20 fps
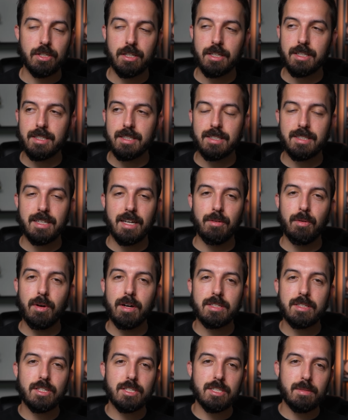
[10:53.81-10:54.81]
He doesn't say, well,
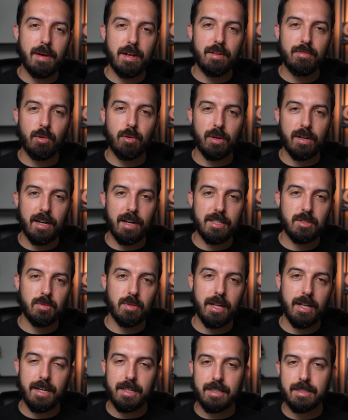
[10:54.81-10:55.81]
it's just a metaphor, guys,
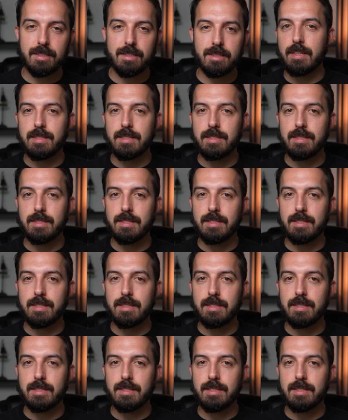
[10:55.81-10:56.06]
relax.